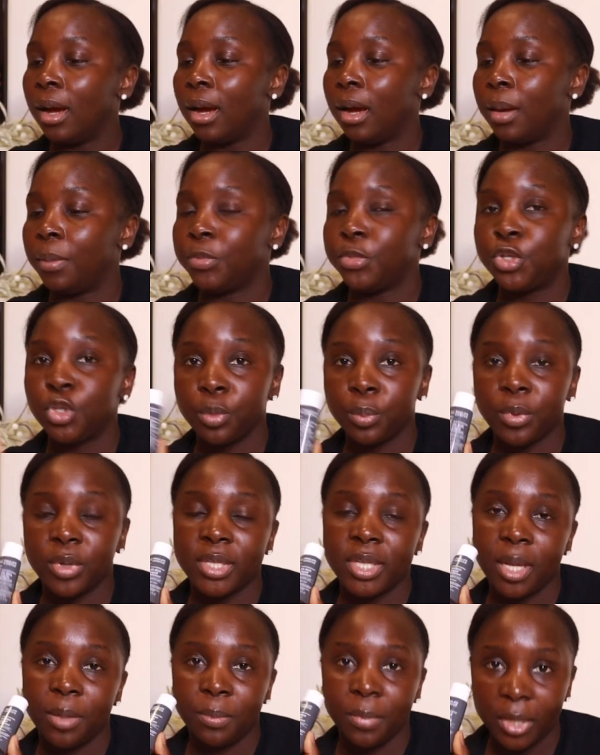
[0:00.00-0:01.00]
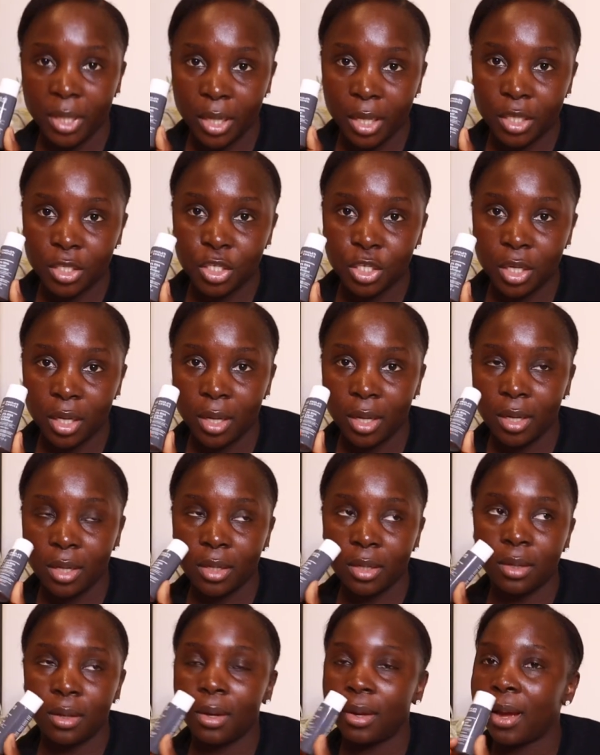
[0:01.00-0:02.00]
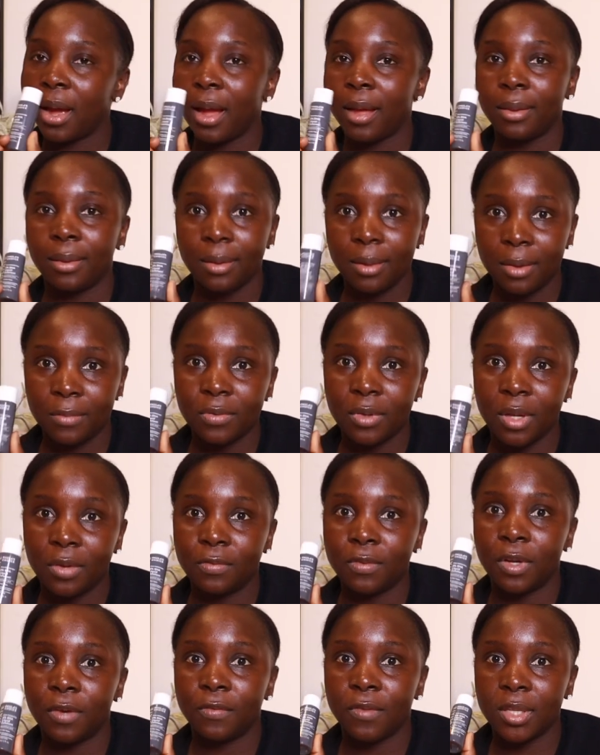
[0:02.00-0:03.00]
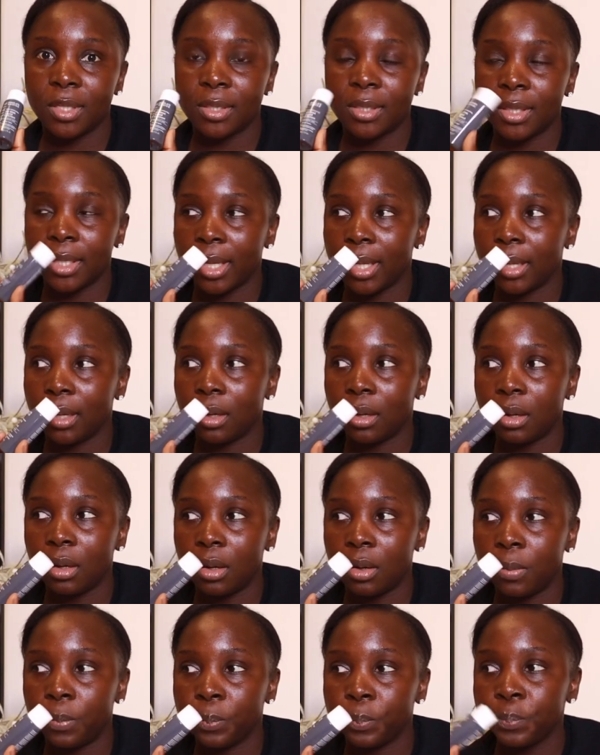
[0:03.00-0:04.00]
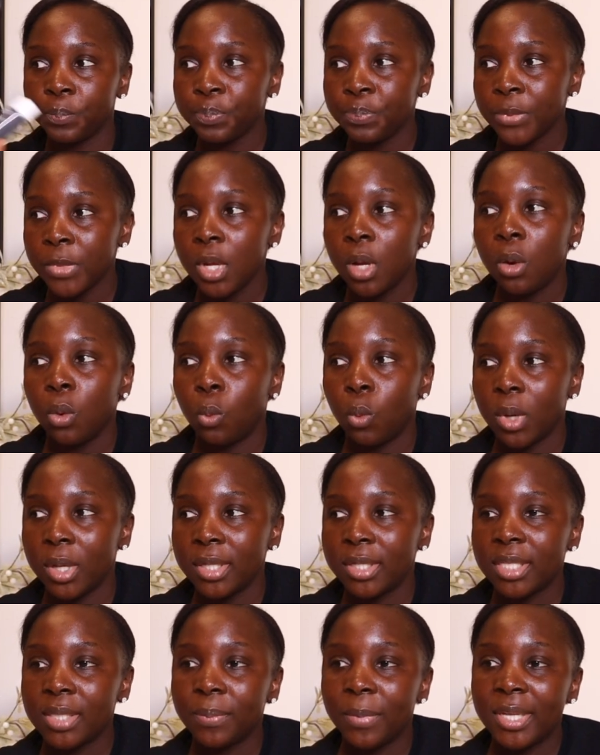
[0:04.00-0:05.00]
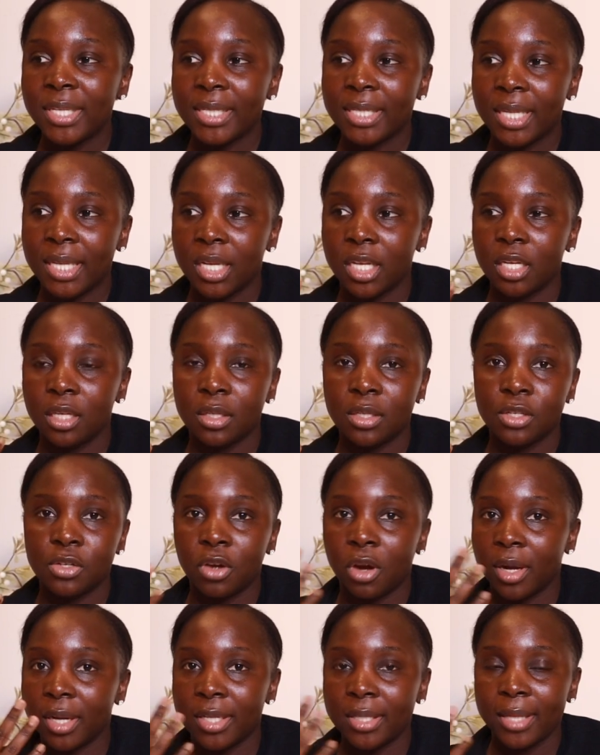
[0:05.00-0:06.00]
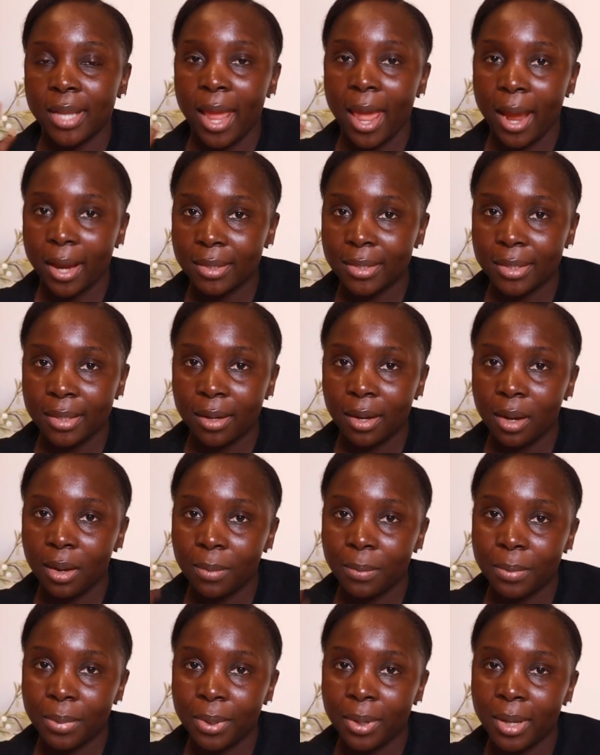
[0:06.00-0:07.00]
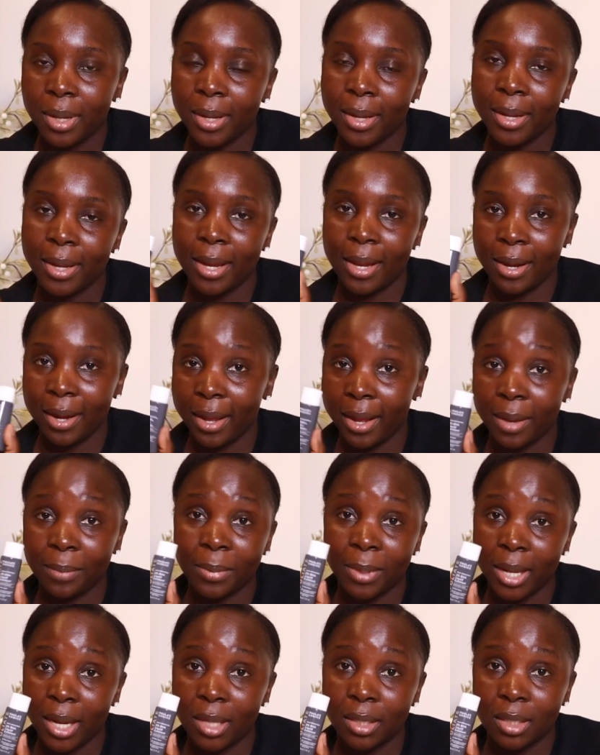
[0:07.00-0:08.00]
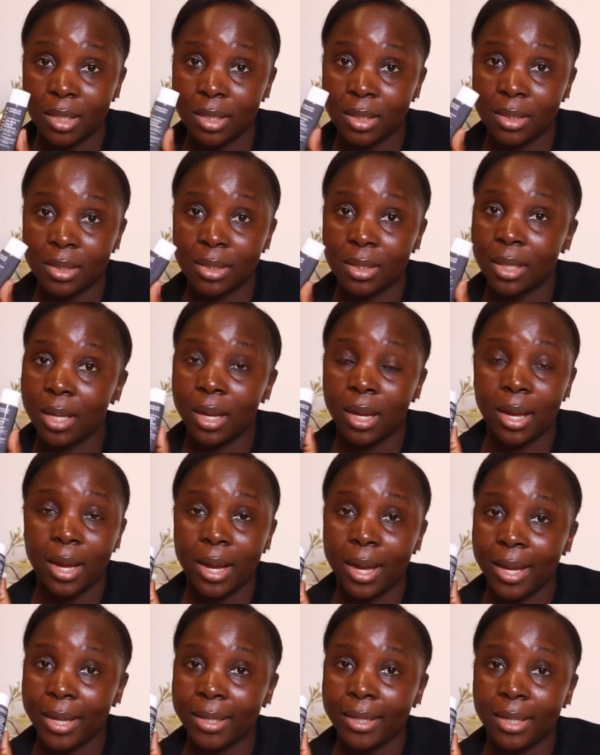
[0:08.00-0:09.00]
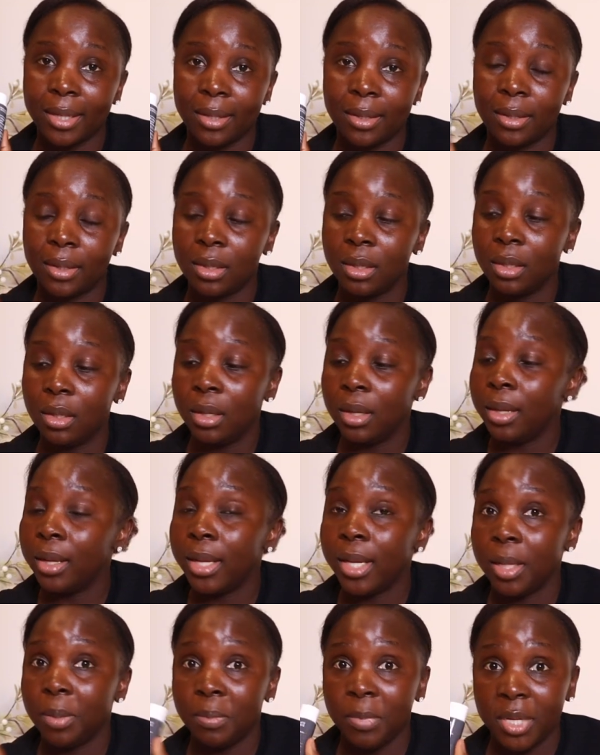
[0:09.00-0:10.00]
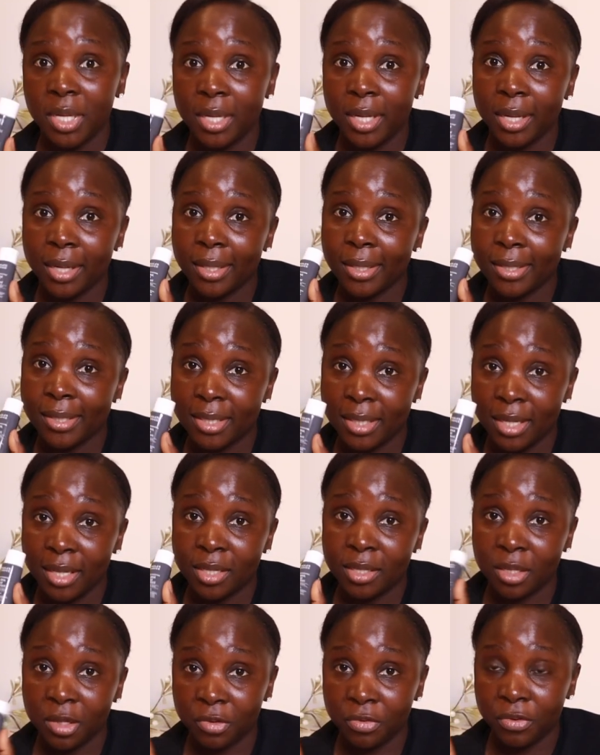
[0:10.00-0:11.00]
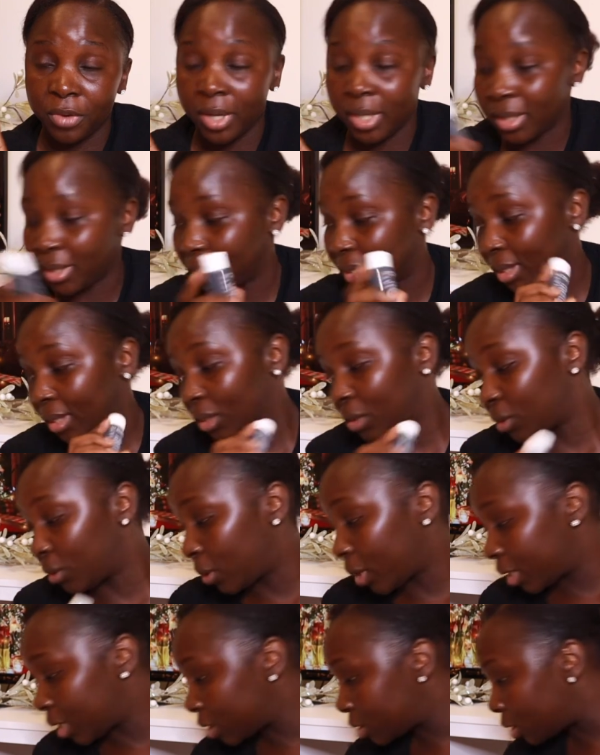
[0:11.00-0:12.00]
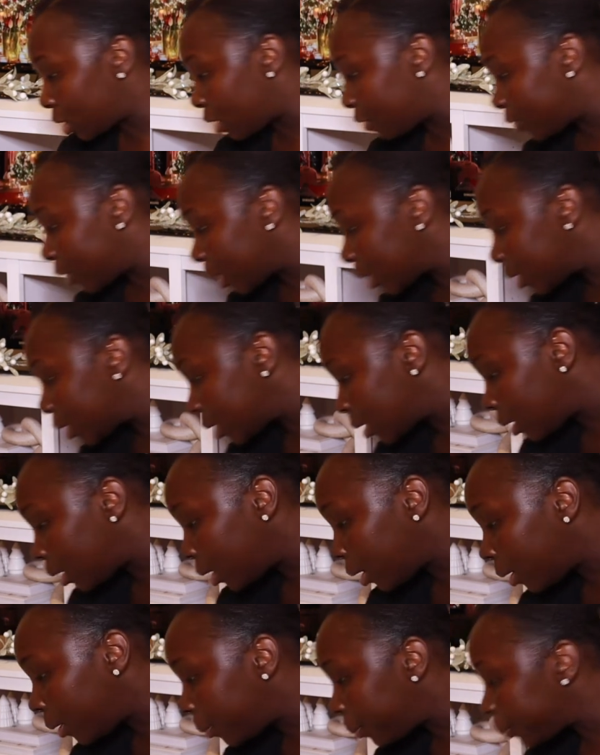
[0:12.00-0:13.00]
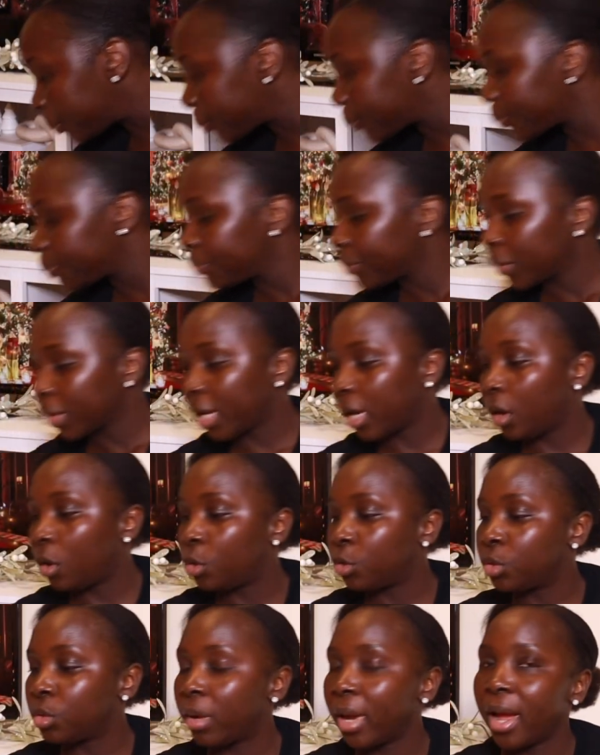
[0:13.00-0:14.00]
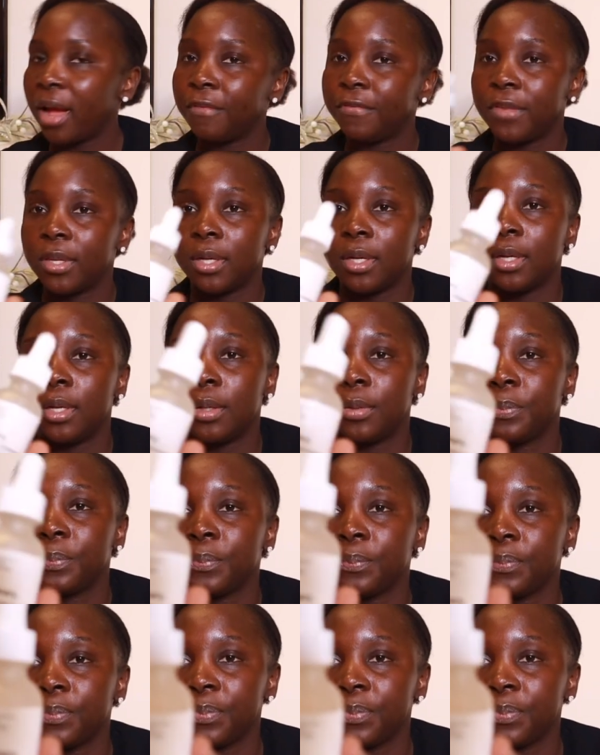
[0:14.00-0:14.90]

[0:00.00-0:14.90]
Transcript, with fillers: 2% um, BHA. I love, love, love this thing. Um, once my skin starts acting up, and I apply this I can immediately see a difference and so I just love this um, I also have the